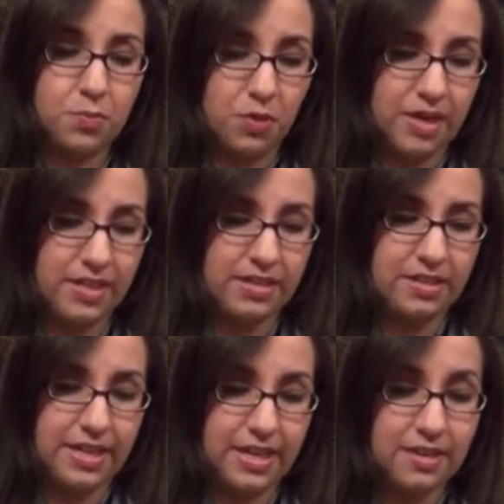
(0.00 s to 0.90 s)

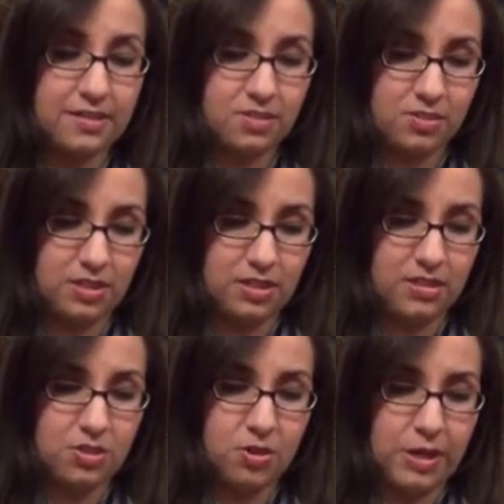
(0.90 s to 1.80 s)
bread, cakes,
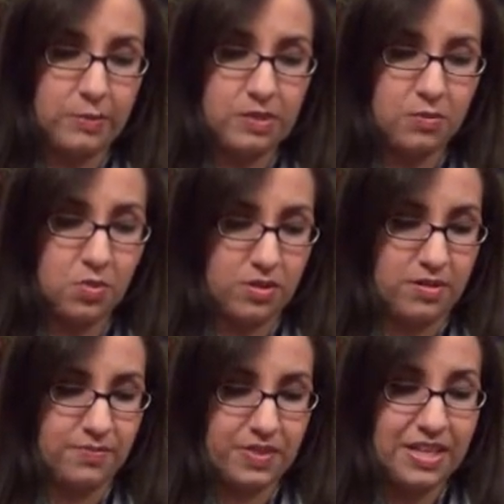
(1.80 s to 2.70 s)
cookies, crepes, and
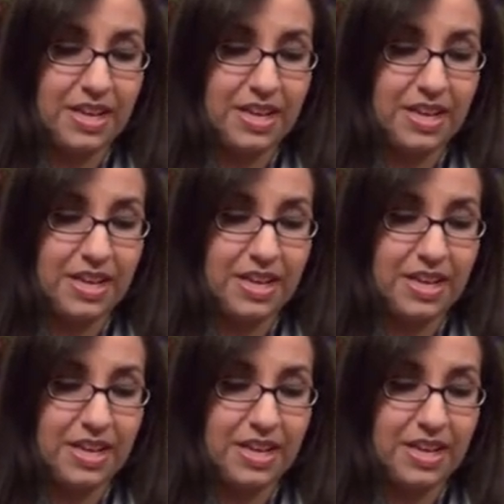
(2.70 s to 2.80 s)
more.